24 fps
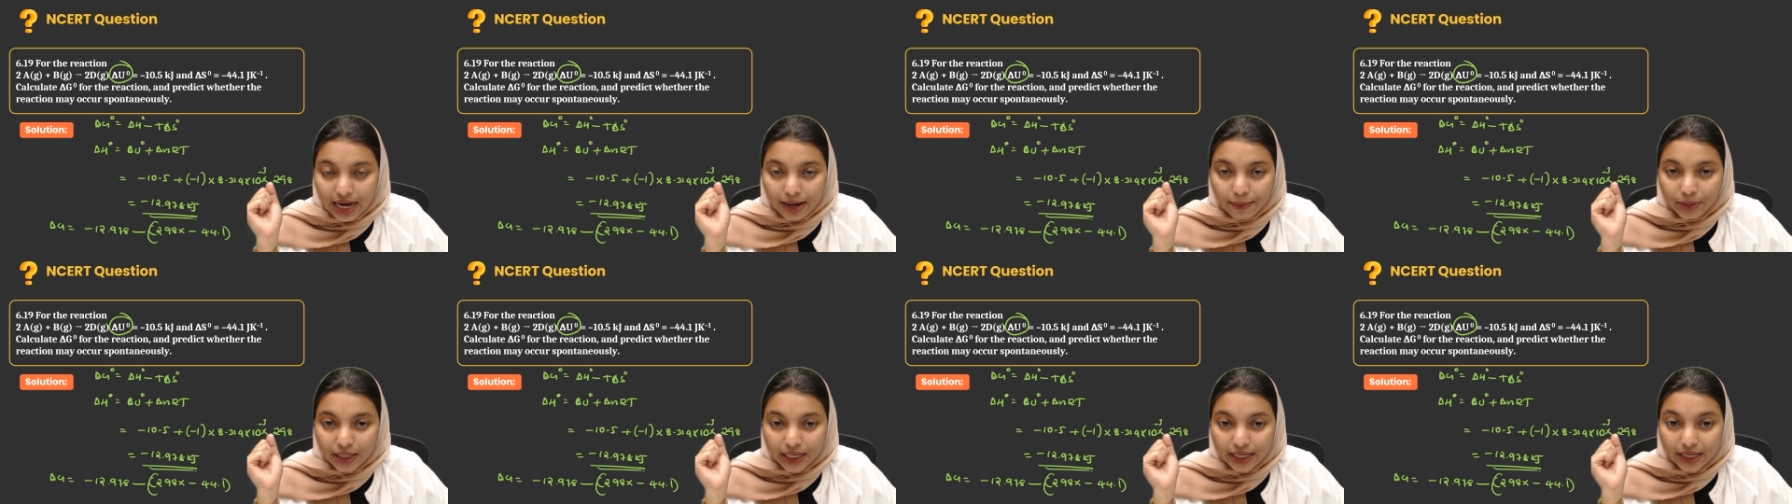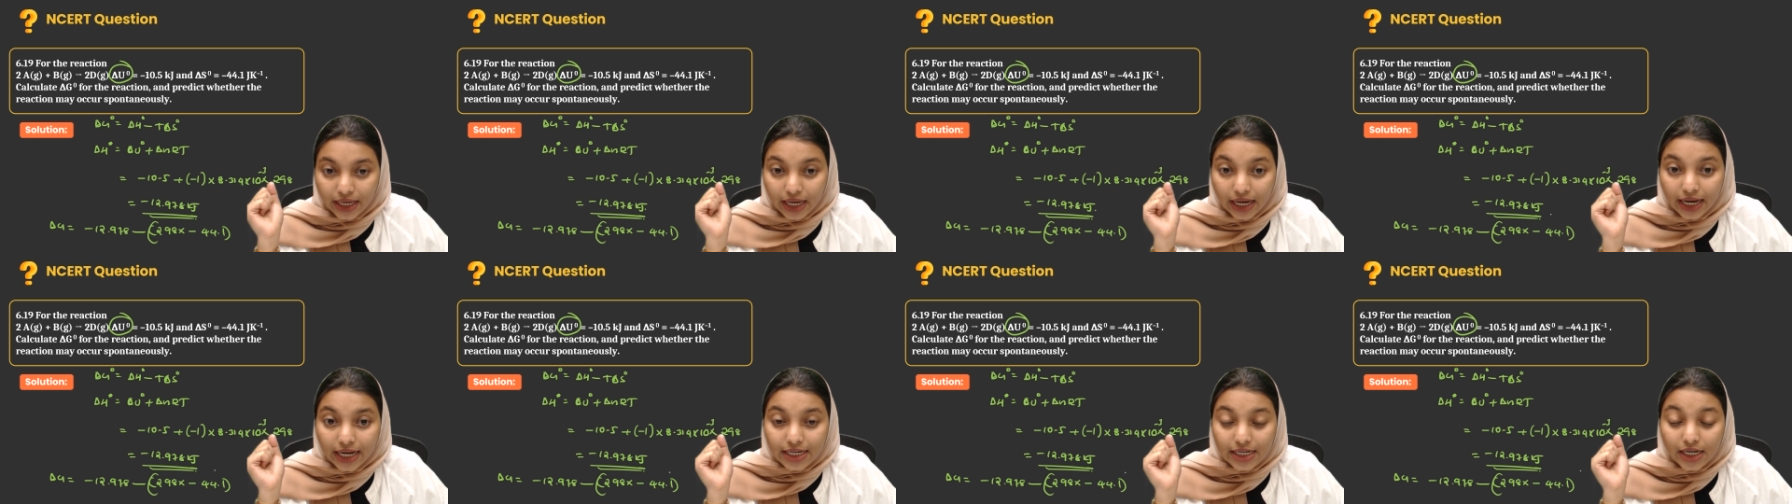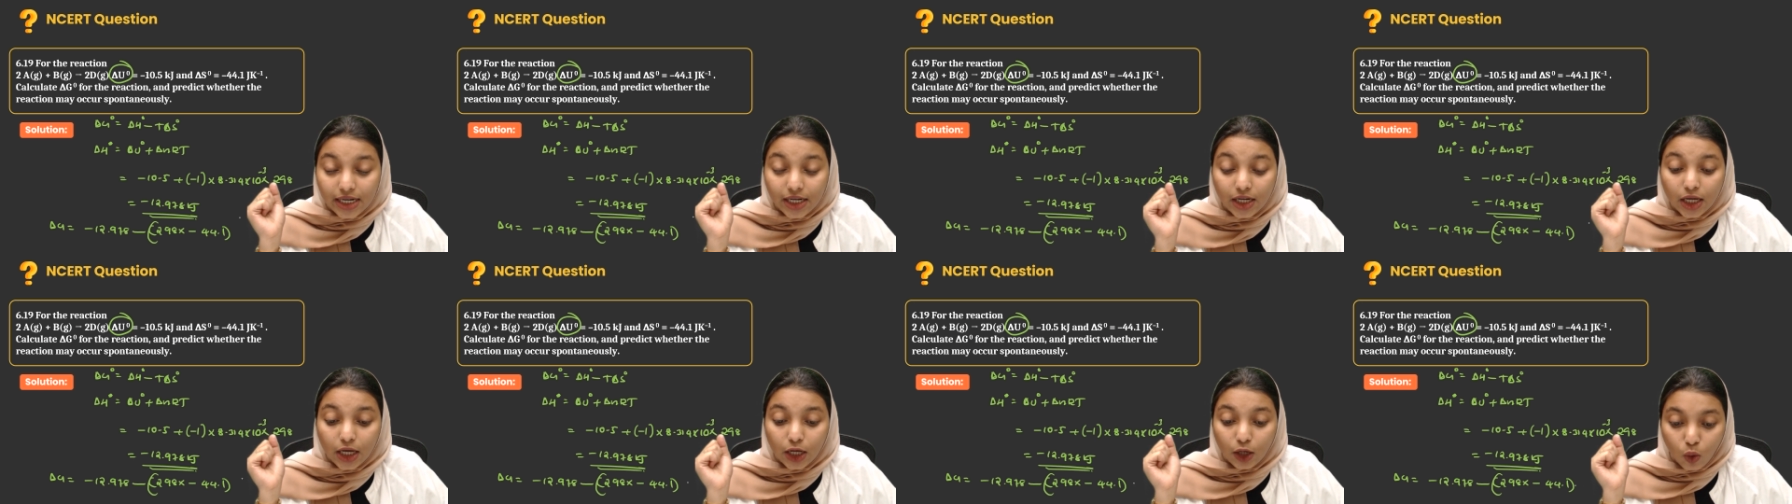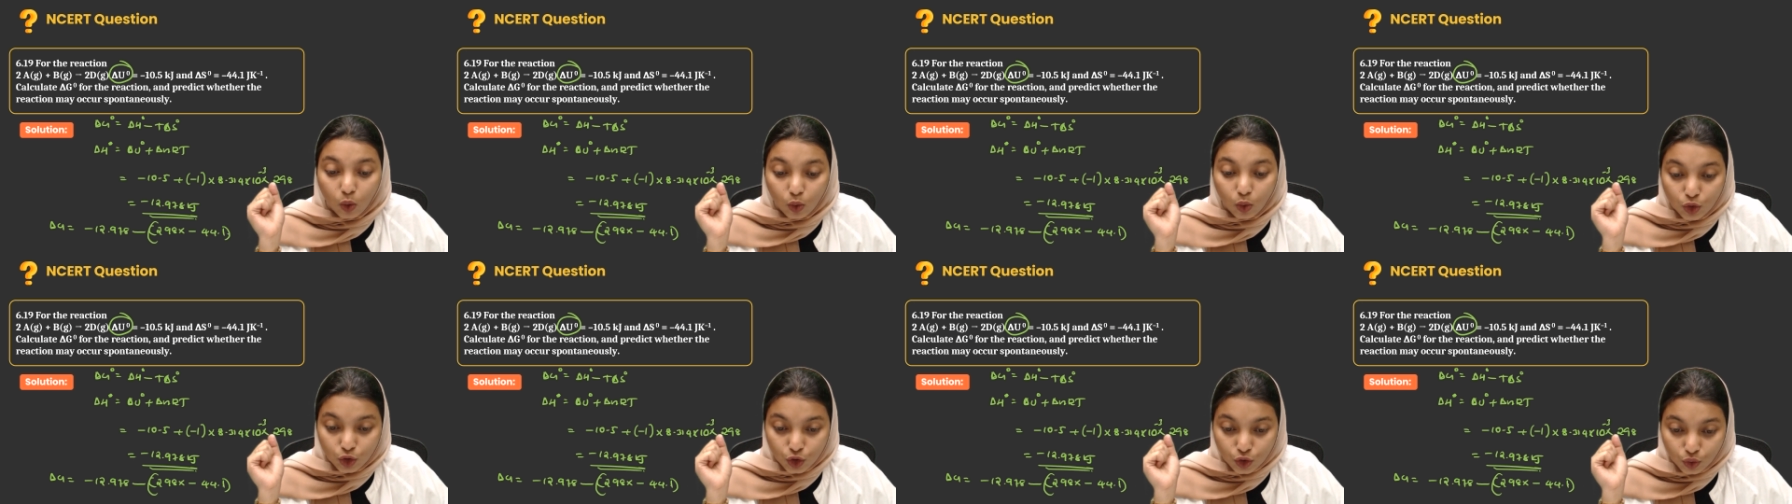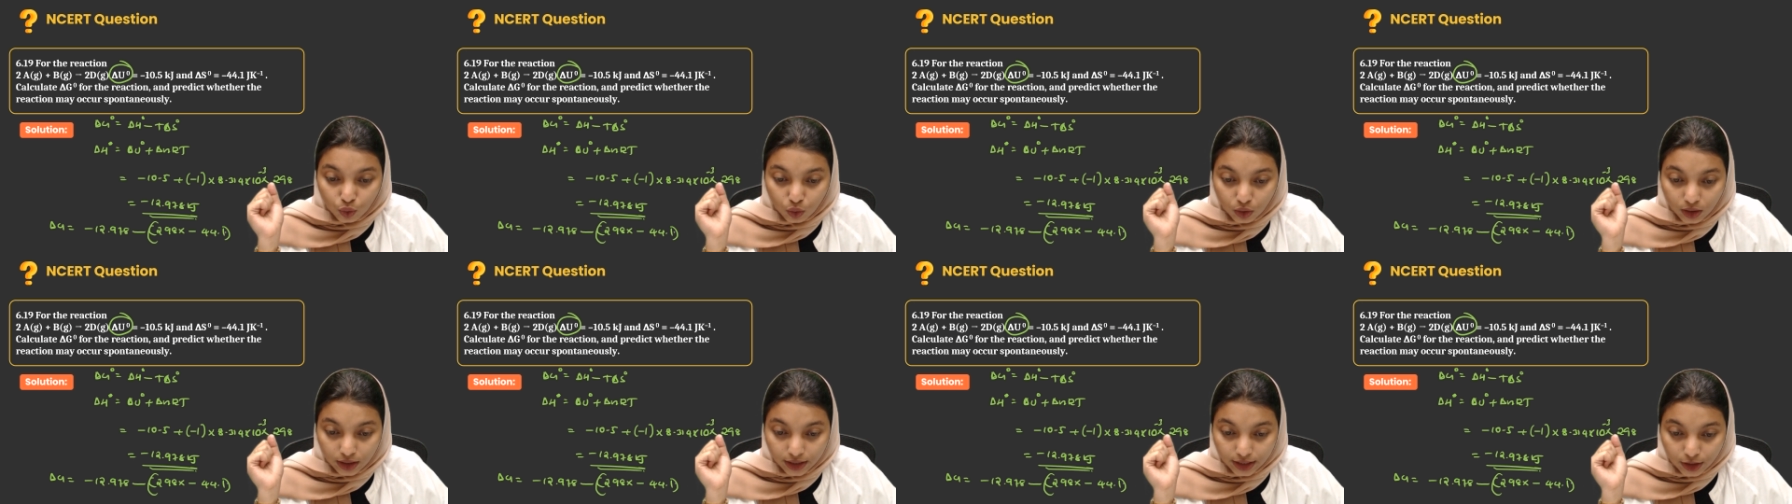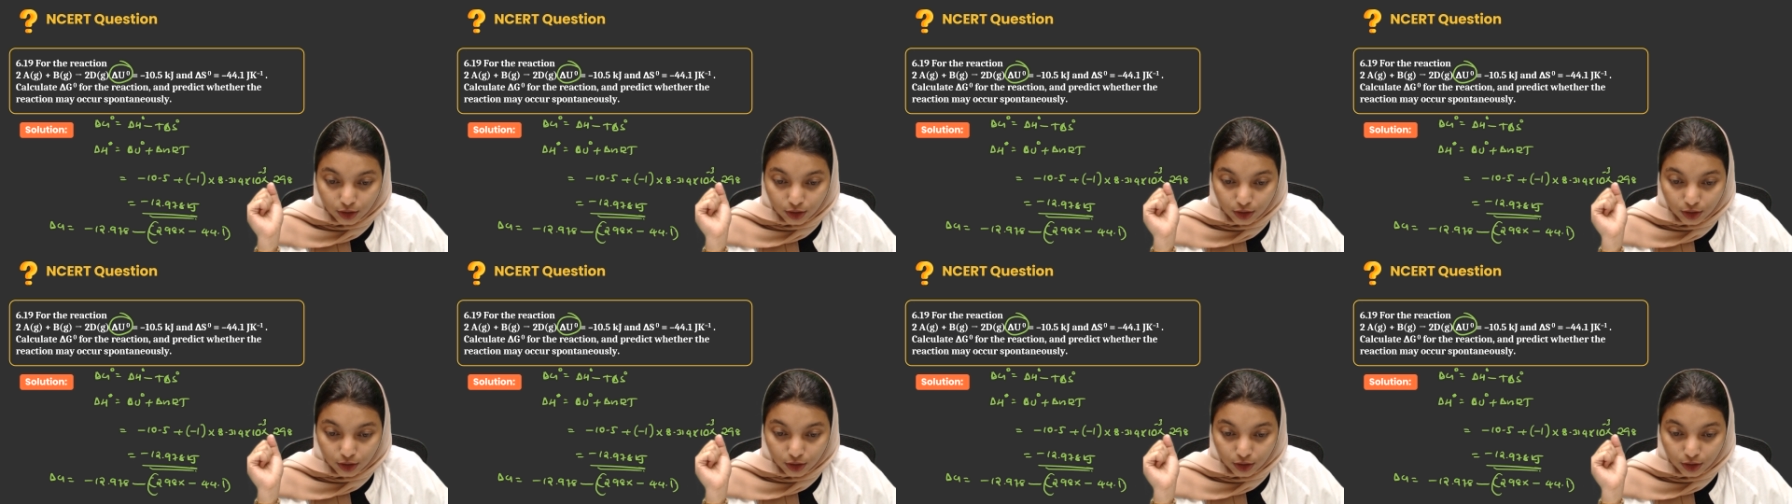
I'm taking it in kilojoule,